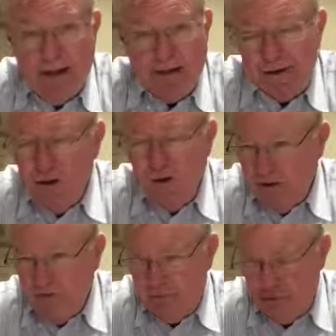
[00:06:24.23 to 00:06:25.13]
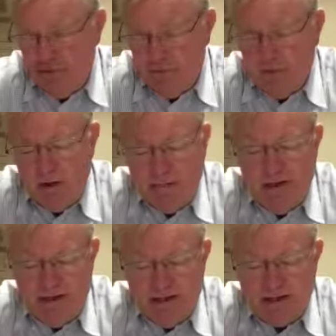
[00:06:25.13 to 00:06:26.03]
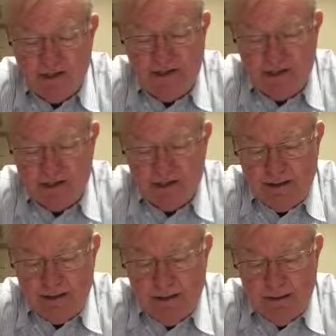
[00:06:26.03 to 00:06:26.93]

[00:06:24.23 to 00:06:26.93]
if she had really met his needs.